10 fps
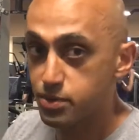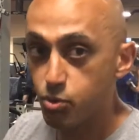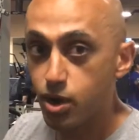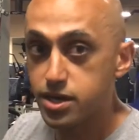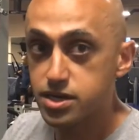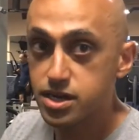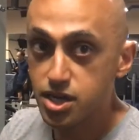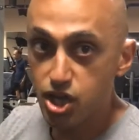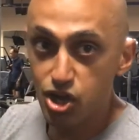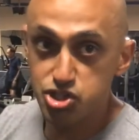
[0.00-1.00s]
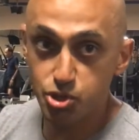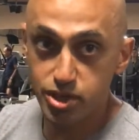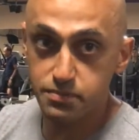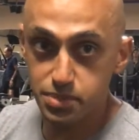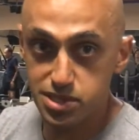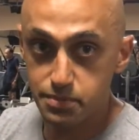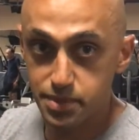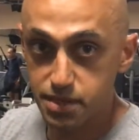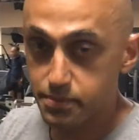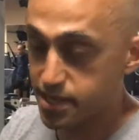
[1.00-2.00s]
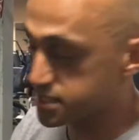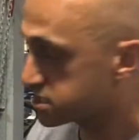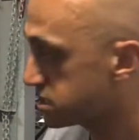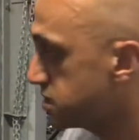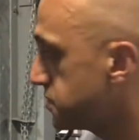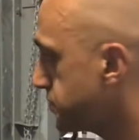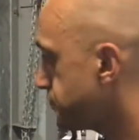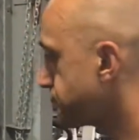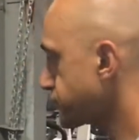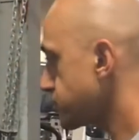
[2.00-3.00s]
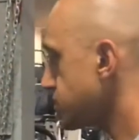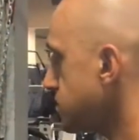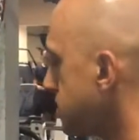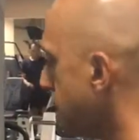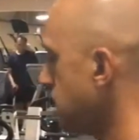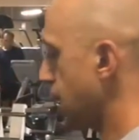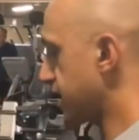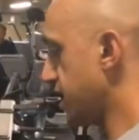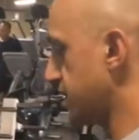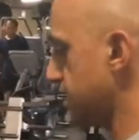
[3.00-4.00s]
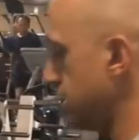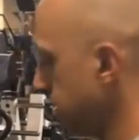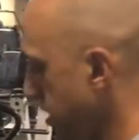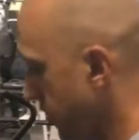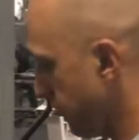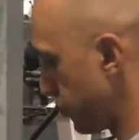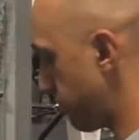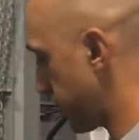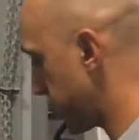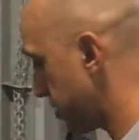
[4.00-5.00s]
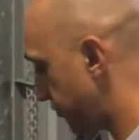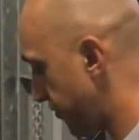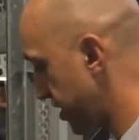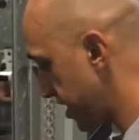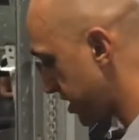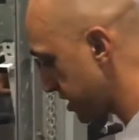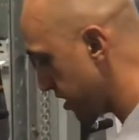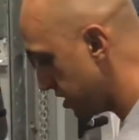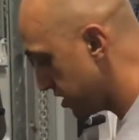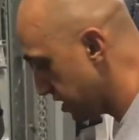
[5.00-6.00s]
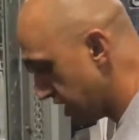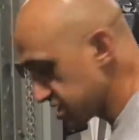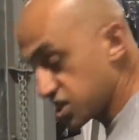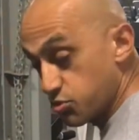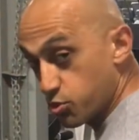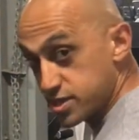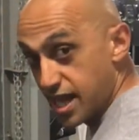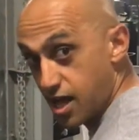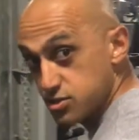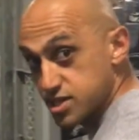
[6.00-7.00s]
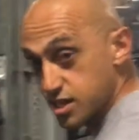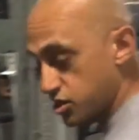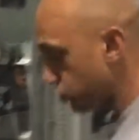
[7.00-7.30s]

bit wider, so you could build a big base. Again, you're bringing your feet in, it's gonna work the outside of